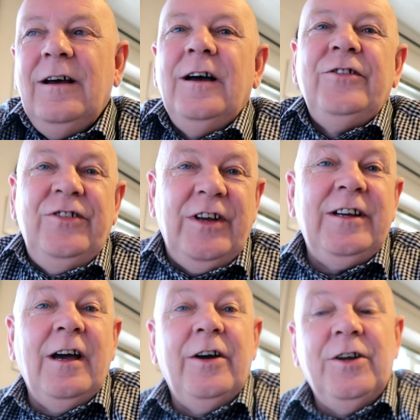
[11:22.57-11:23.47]
and she said,
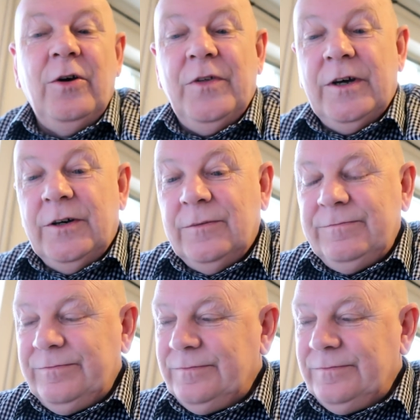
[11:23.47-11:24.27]
yeah, I know the girl.